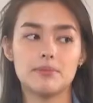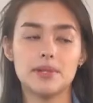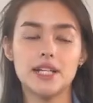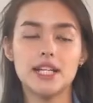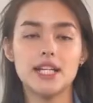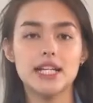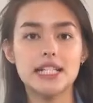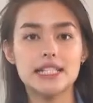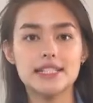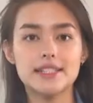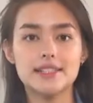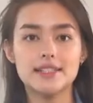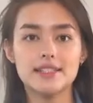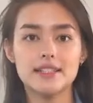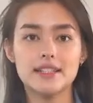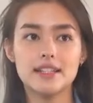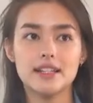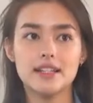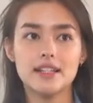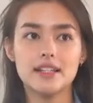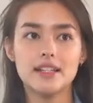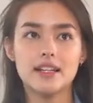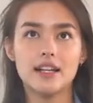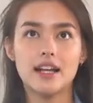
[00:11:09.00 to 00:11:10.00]
because
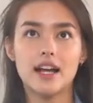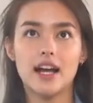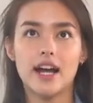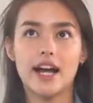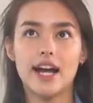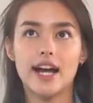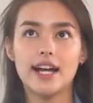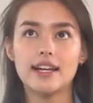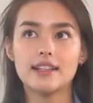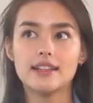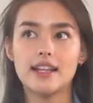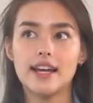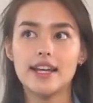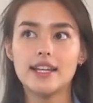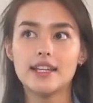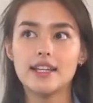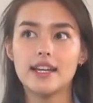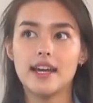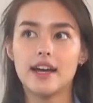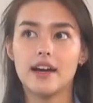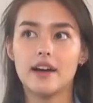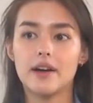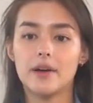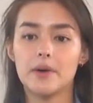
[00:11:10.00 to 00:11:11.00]
I
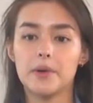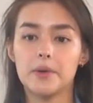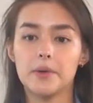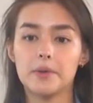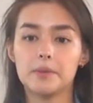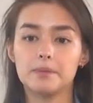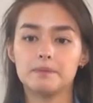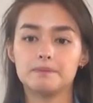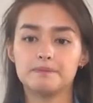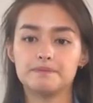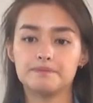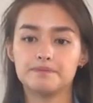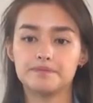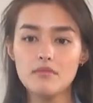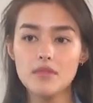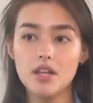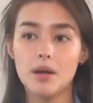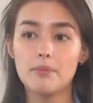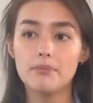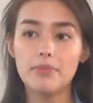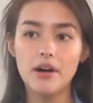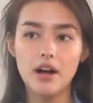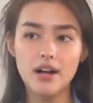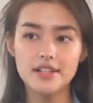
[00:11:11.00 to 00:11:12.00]
like how
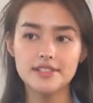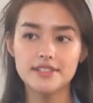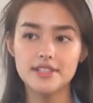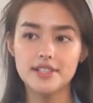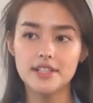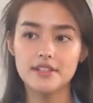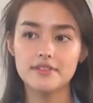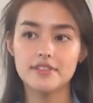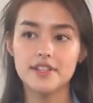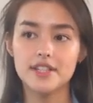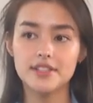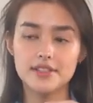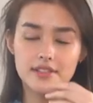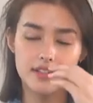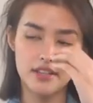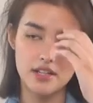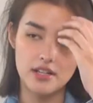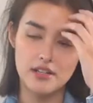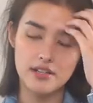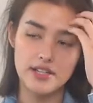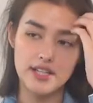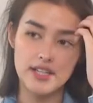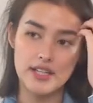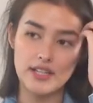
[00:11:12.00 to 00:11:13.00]
positive his
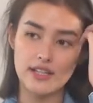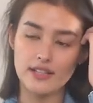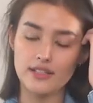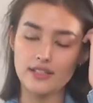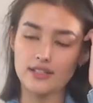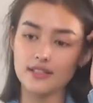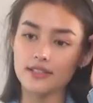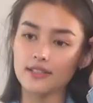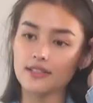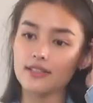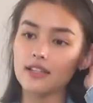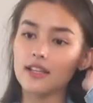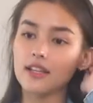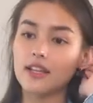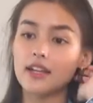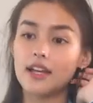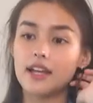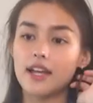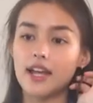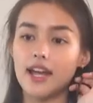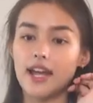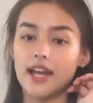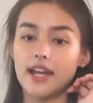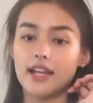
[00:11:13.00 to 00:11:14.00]
theory is,
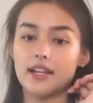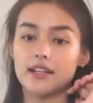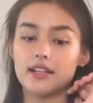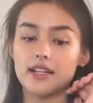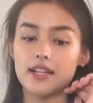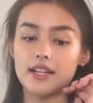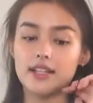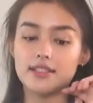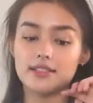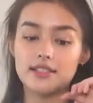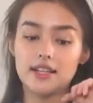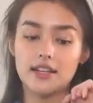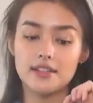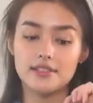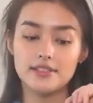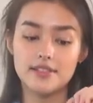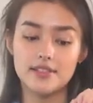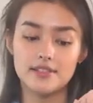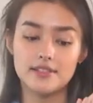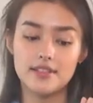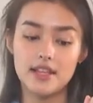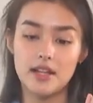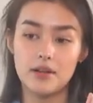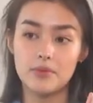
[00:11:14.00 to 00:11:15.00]
and it tells us